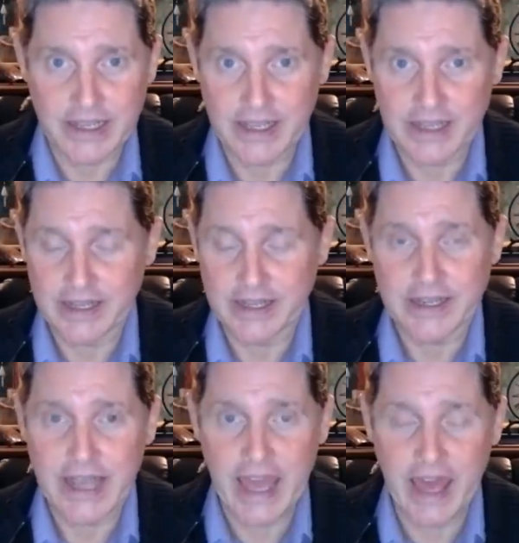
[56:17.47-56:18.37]

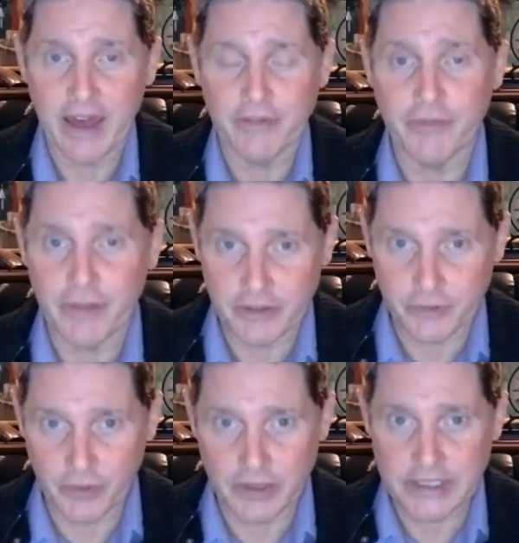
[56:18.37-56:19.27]
and have
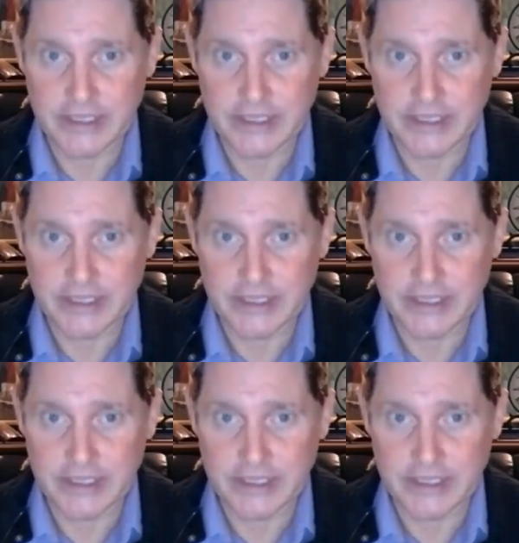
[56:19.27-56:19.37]
as we're